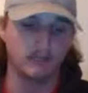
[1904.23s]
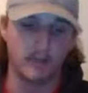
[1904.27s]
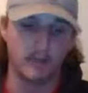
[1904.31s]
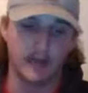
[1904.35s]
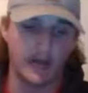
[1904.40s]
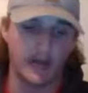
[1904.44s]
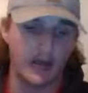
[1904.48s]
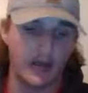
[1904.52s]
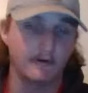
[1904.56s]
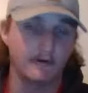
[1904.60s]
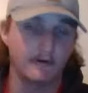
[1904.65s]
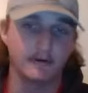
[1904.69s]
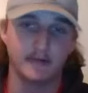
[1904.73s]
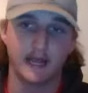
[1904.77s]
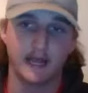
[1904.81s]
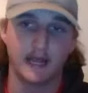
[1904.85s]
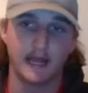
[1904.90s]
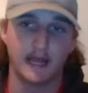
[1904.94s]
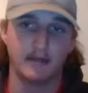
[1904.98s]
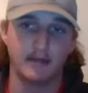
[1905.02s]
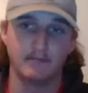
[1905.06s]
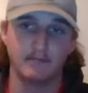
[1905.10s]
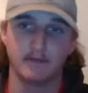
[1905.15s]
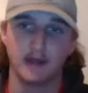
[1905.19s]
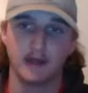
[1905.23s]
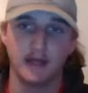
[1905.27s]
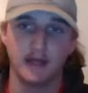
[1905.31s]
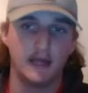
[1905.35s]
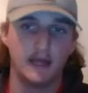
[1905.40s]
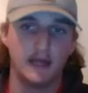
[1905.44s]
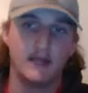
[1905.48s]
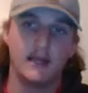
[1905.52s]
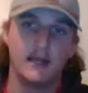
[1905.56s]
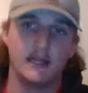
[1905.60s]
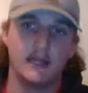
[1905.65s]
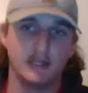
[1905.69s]
And I understand
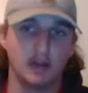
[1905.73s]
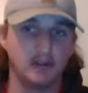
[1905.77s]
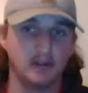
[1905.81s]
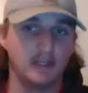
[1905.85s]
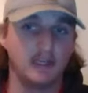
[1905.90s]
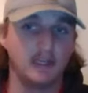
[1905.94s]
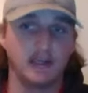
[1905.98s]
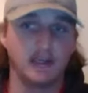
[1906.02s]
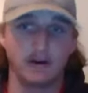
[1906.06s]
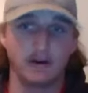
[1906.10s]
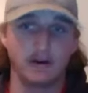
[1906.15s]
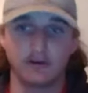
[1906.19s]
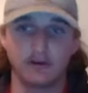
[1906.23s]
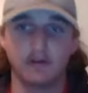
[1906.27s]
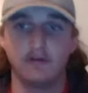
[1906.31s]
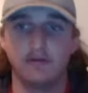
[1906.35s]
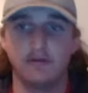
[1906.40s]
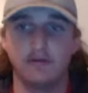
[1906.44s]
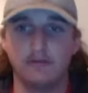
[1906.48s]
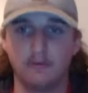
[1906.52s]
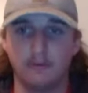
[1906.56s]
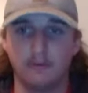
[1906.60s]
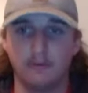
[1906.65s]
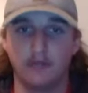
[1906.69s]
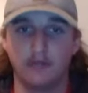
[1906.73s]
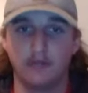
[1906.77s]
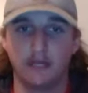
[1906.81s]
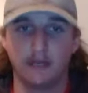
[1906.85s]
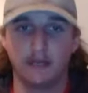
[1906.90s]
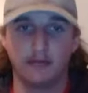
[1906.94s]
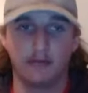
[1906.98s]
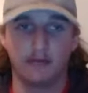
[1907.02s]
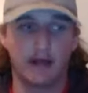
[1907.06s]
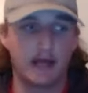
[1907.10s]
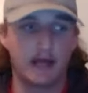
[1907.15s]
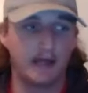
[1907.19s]
it's only year 2 with
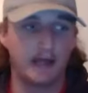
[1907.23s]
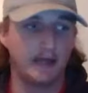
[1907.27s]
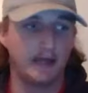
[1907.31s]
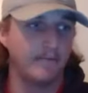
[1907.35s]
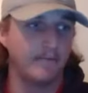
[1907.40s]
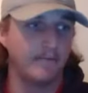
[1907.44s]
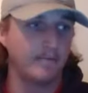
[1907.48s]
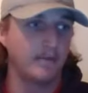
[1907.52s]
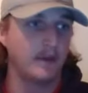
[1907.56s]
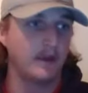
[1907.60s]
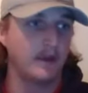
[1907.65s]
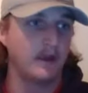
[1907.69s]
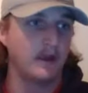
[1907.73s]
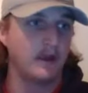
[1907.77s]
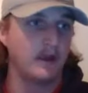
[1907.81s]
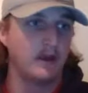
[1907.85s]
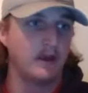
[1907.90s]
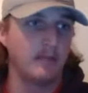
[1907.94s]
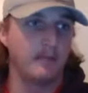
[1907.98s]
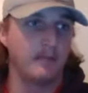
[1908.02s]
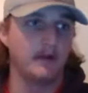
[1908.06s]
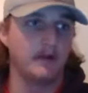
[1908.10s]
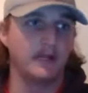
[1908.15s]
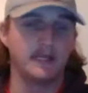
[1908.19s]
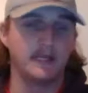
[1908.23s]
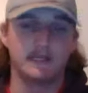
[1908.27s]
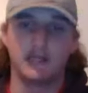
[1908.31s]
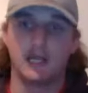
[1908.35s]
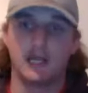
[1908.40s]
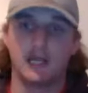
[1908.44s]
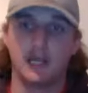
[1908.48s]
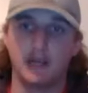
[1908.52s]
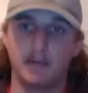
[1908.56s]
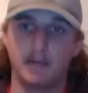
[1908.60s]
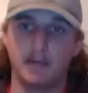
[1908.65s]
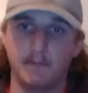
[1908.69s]
Lincoln Riley, but his
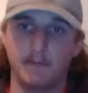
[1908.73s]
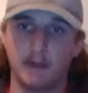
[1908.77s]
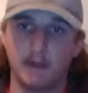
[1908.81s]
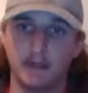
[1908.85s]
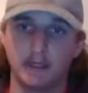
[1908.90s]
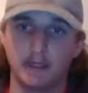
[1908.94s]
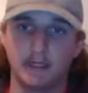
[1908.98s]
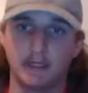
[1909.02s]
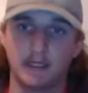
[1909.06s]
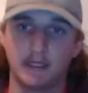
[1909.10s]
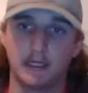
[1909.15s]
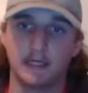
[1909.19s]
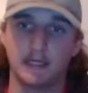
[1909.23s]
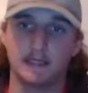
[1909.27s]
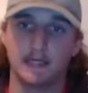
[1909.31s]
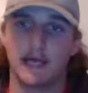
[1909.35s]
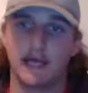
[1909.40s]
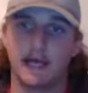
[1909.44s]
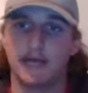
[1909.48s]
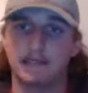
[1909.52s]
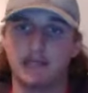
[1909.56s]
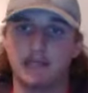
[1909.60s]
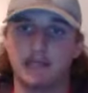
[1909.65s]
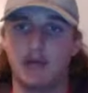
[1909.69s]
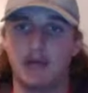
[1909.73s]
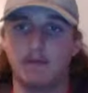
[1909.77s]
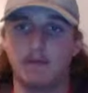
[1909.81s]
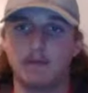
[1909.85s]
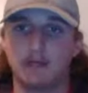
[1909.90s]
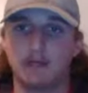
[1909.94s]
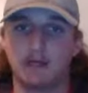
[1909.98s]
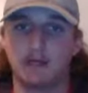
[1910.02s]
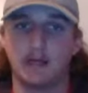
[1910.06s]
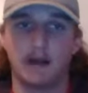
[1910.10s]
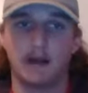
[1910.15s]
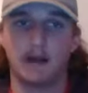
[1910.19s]
team looks the exact same as
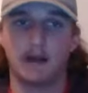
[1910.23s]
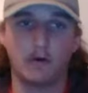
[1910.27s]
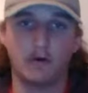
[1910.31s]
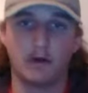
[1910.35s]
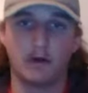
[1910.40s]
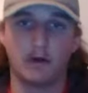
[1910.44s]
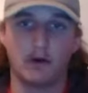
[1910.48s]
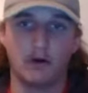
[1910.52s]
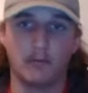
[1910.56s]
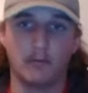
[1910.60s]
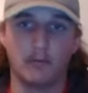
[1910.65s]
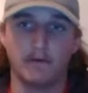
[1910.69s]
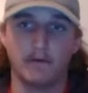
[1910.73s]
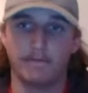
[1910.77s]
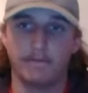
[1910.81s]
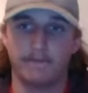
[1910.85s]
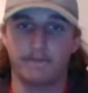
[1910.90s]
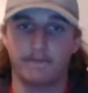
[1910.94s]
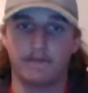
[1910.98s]
it did at Oklahoma.